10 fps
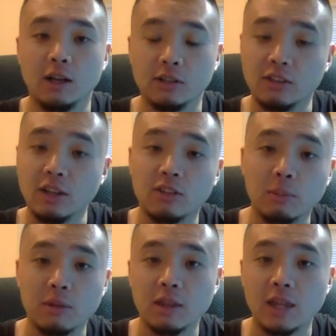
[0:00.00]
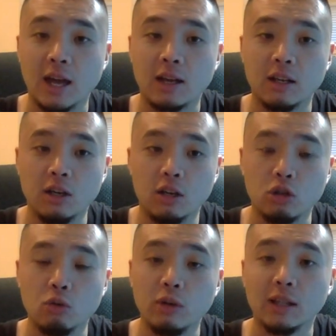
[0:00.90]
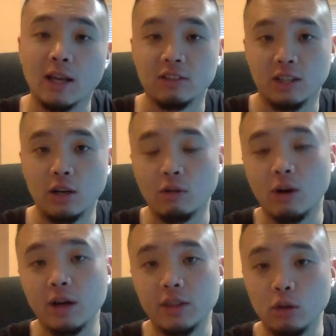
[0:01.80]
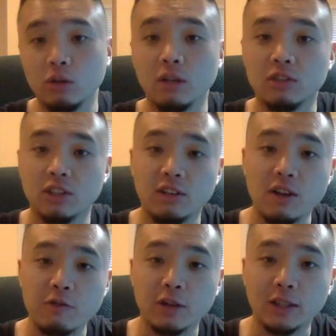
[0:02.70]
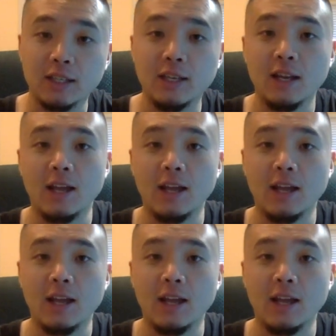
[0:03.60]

said something that you realize later on that you could have said differently.